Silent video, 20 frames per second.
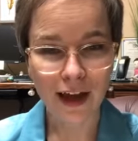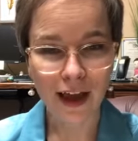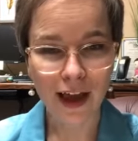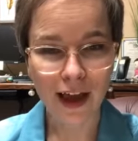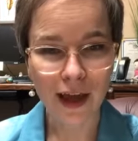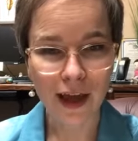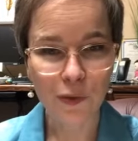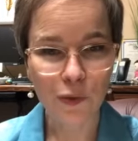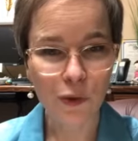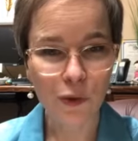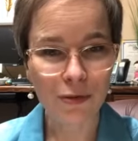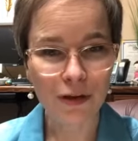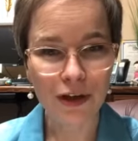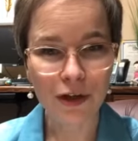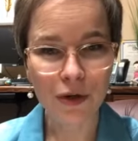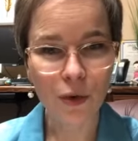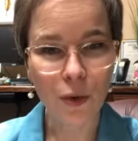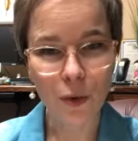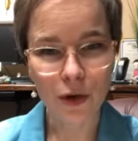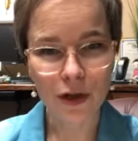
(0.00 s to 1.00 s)
and will be
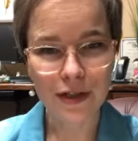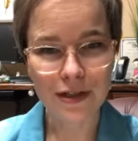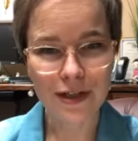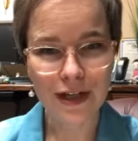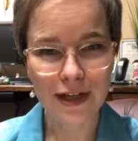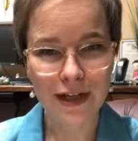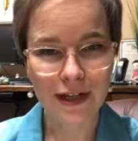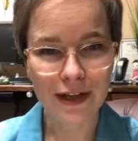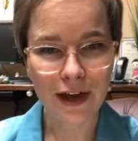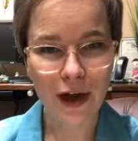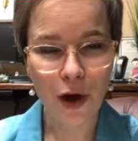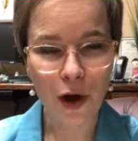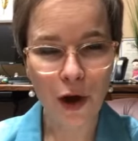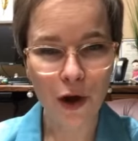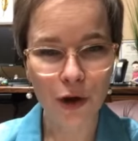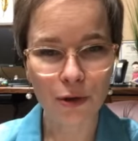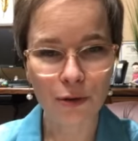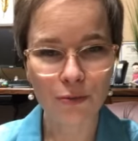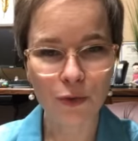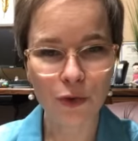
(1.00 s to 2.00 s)
quarantining at
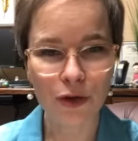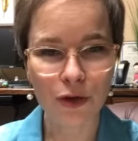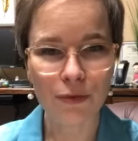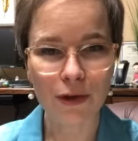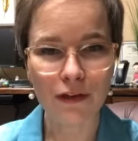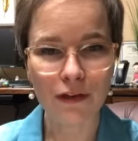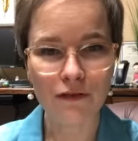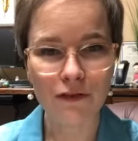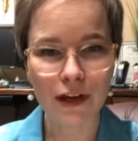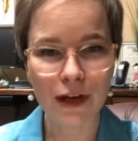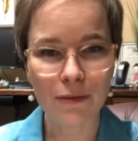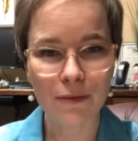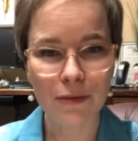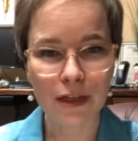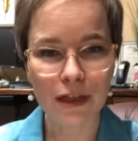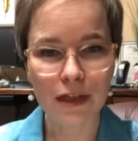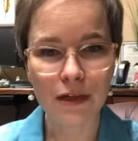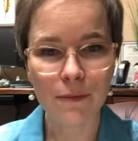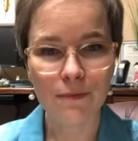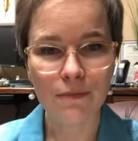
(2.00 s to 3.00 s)
home with my
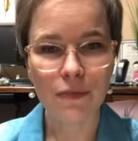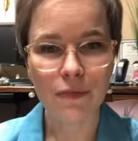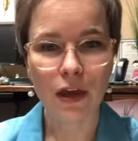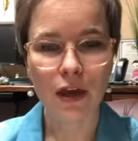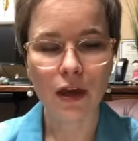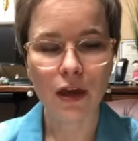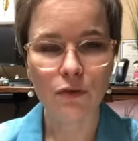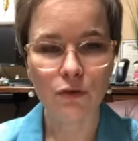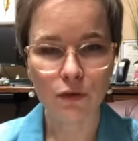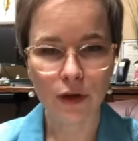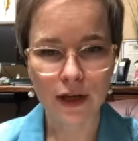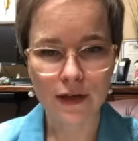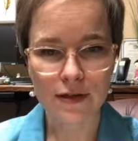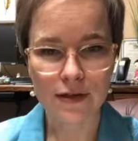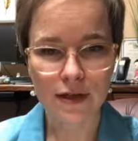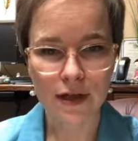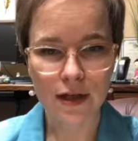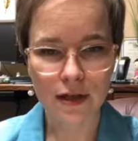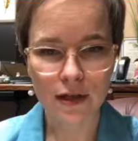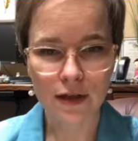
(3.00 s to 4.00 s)
family and
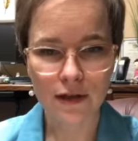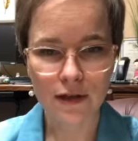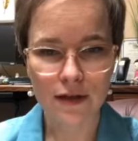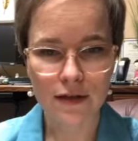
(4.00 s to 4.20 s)
resting.